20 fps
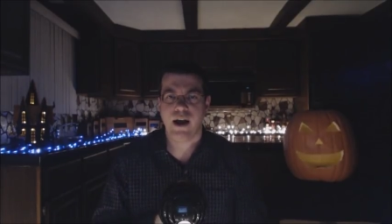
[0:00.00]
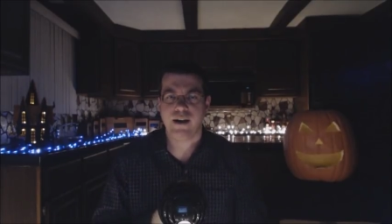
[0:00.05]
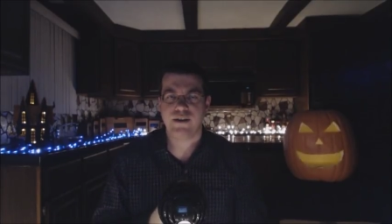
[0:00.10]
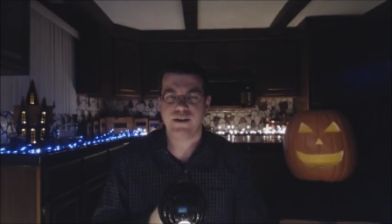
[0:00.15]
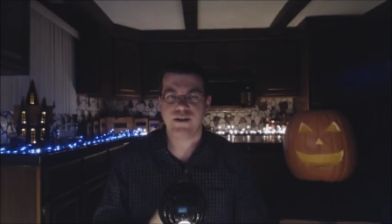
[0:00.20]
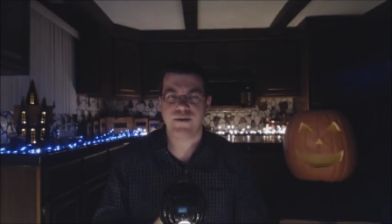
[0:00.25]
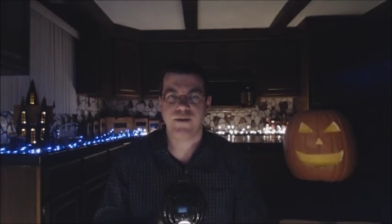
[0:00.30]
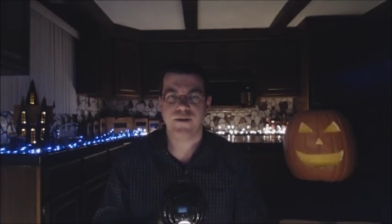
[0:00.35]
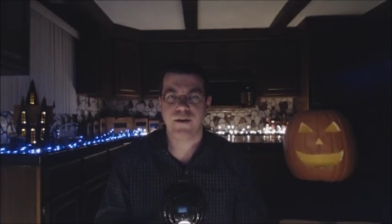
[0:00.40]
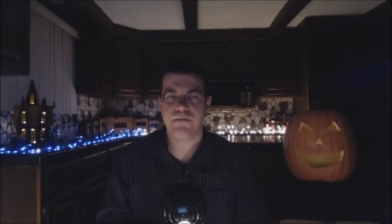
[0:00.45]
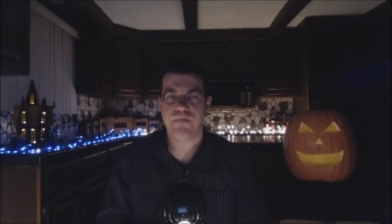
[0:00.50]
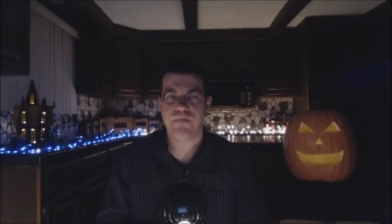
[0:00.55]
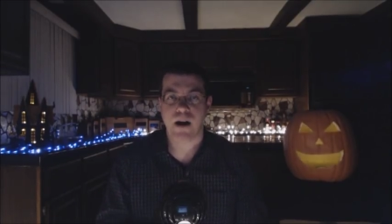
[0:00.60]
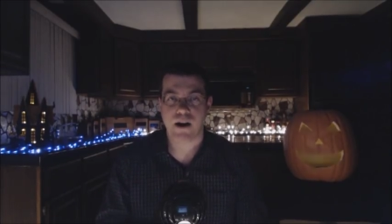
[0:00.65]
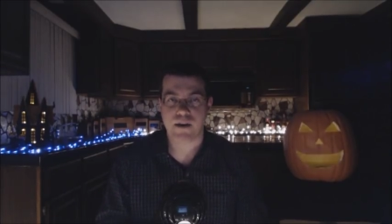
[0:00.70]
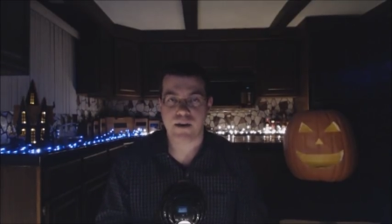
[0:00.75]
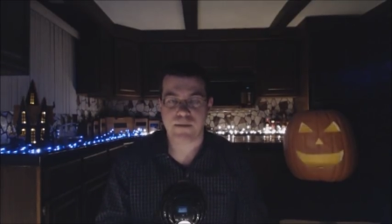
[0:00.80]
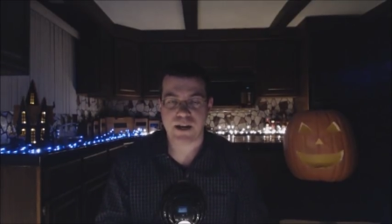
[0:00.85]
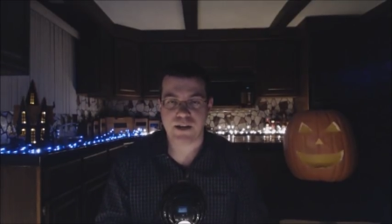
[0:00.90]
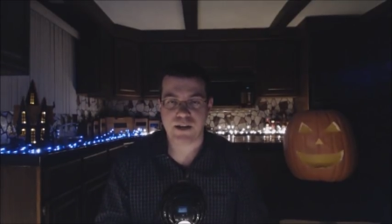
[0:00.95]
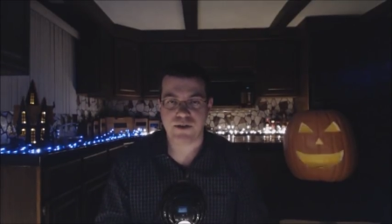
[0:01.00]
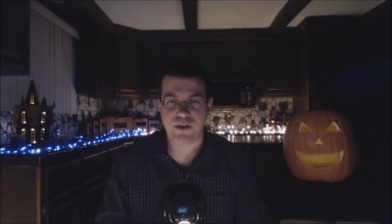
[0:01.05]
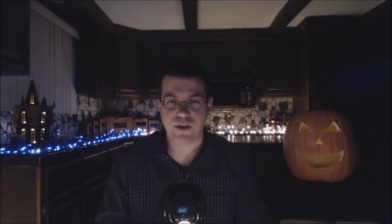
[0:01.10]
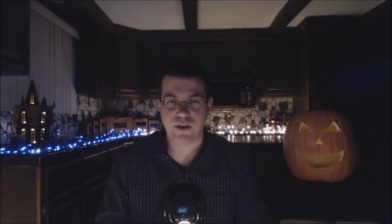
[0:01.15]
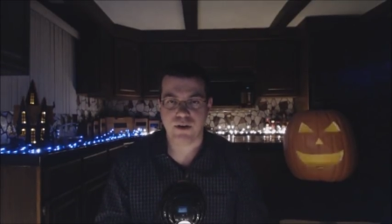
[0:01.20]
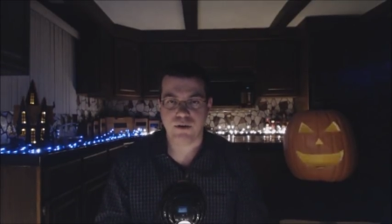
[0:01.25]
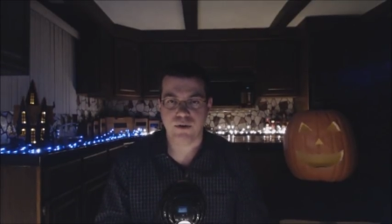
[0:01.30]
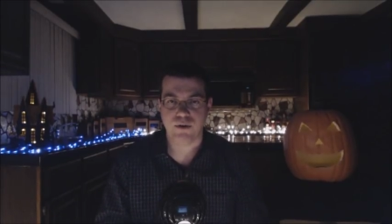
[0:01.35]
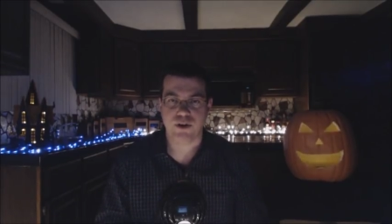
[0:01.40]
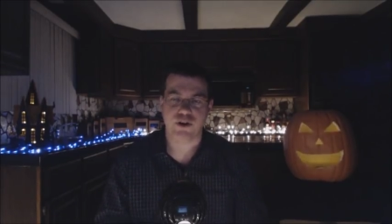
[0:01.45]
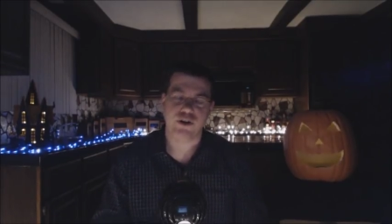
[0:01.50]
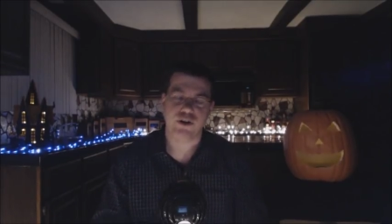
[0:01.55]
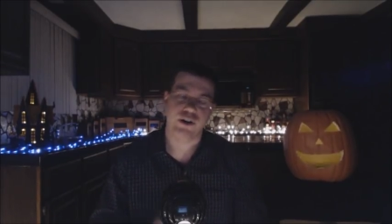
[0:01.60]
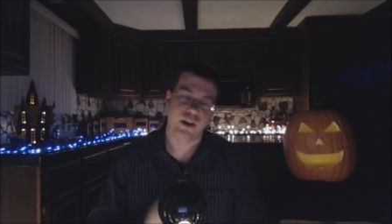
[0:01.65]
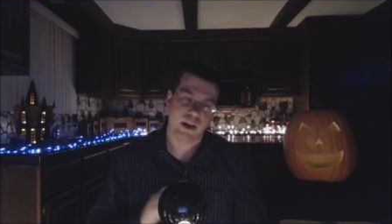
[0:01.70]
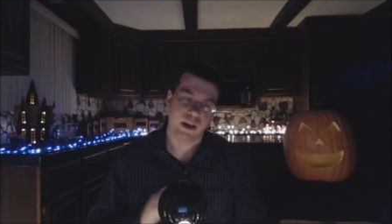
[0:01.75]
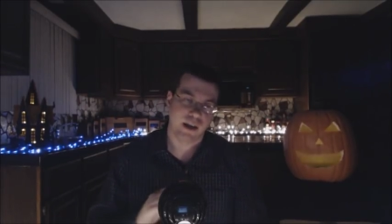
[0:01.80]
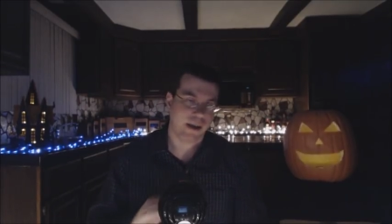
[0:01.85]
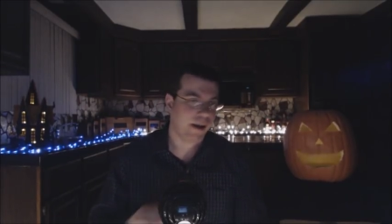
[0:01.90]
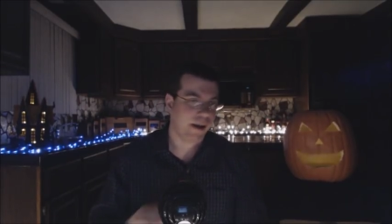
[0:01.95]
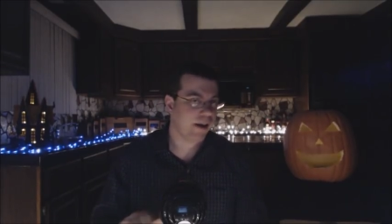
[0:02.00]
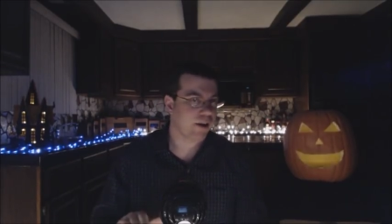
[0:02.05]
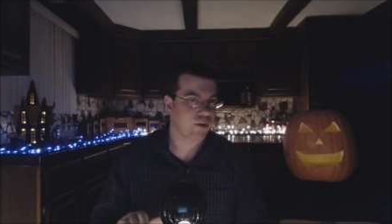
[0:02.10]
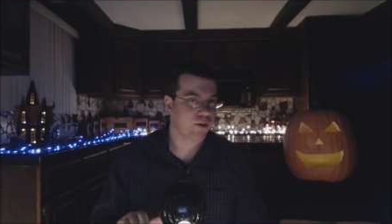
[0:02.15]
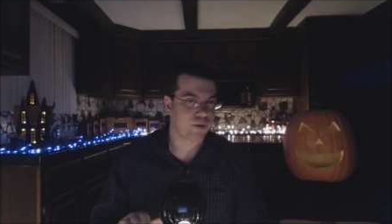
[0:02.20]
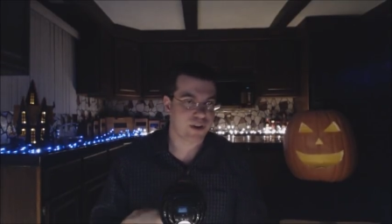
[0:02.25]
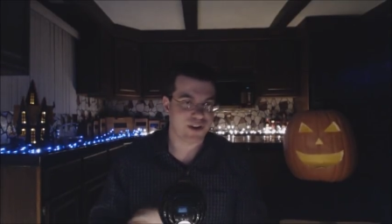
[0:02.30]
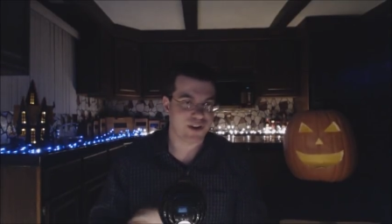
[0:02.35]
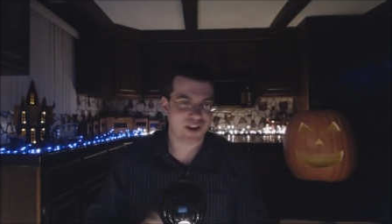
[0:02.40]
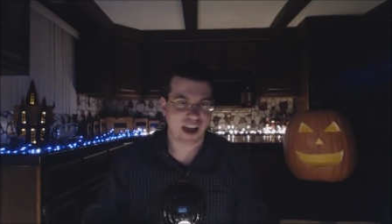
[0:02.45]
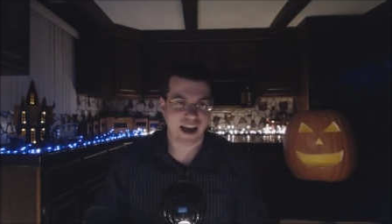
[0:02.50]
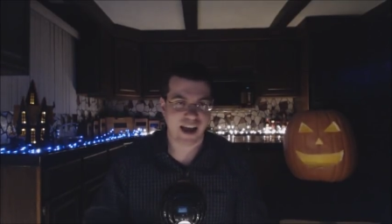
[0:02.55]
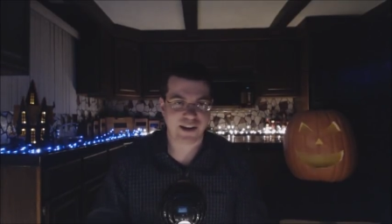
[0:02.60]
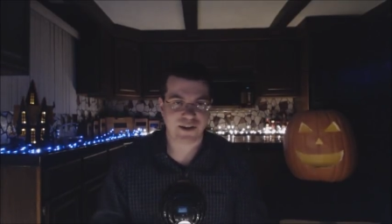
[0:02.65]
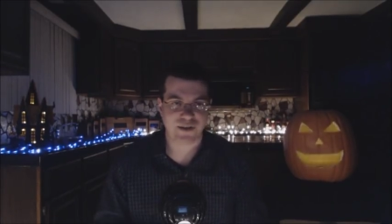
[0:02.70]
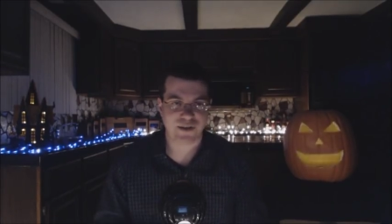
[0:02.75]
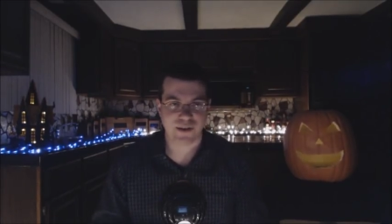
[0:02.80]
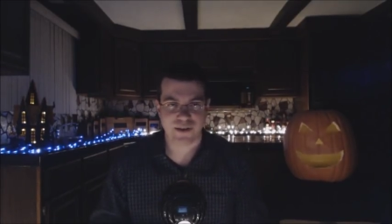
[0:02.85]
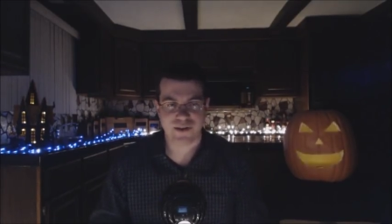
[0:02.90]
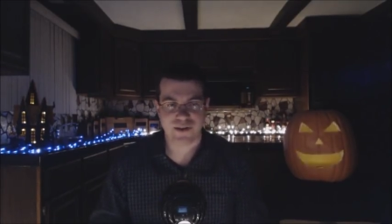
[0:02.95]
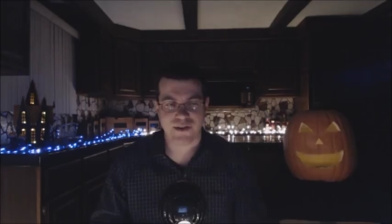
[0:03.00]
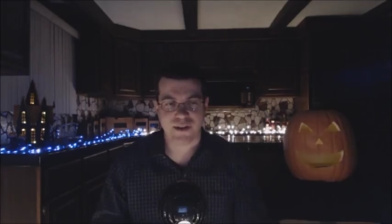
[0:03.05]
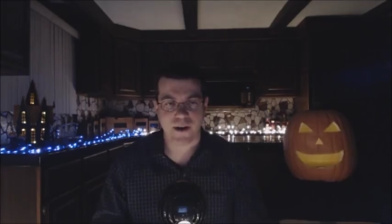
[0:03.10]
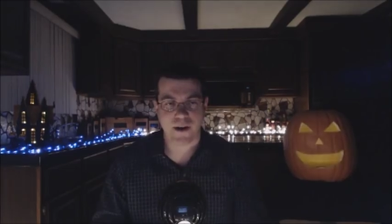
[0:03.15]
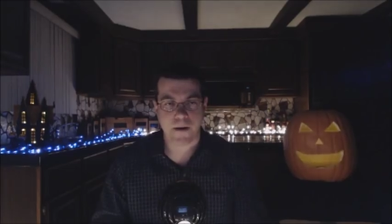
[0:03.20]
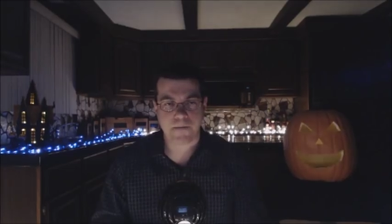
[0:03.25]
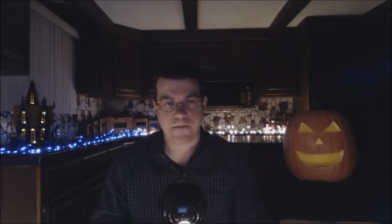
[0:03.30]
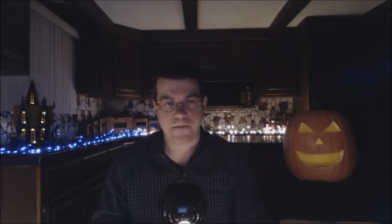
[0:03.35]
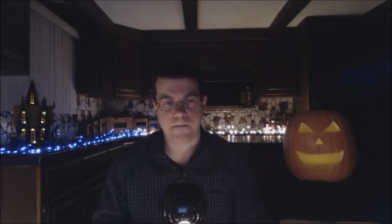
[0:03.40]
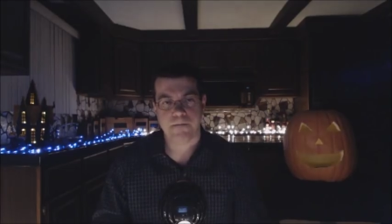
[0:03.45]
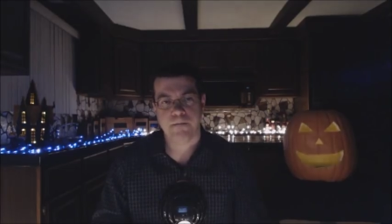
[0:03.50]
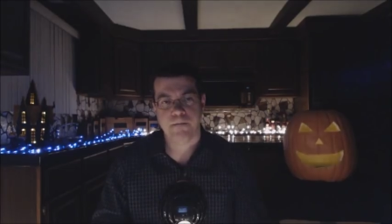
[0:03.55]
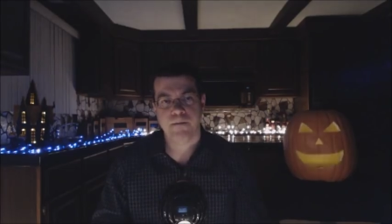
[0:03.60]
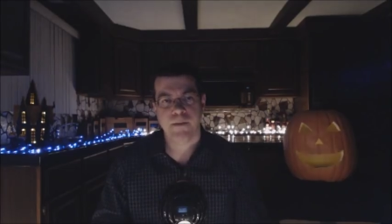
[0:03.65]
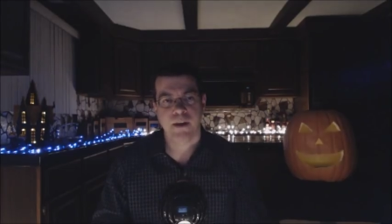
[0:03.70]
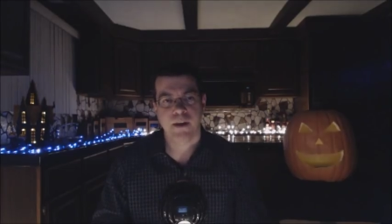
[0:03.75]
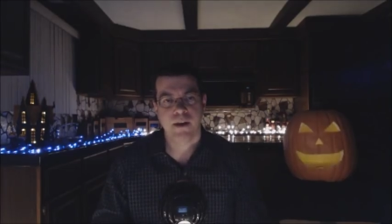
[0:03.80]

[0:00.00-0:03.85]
on his film Marabito, which I agree is excellent stuff.